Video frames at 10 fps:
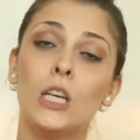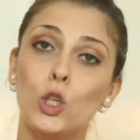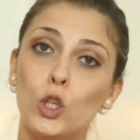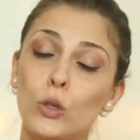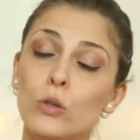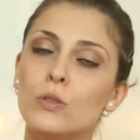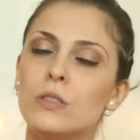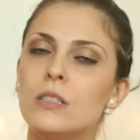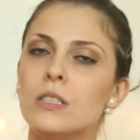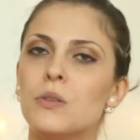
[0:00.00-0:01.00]

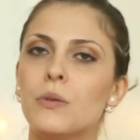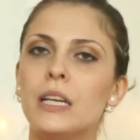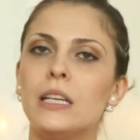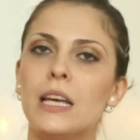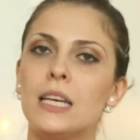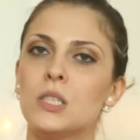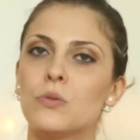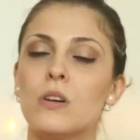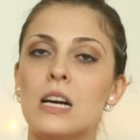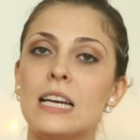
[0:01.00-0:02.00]
use these three days,
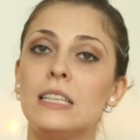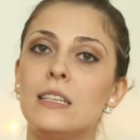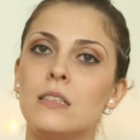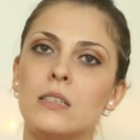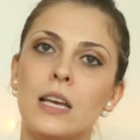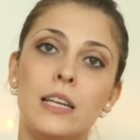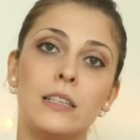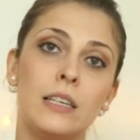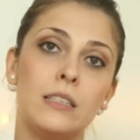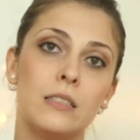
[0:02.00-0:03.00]
Friday,
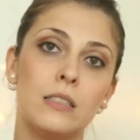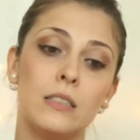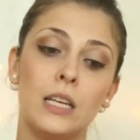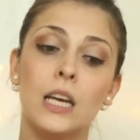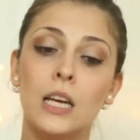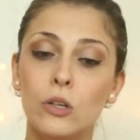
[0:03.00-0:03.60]
Saturday, Sunday,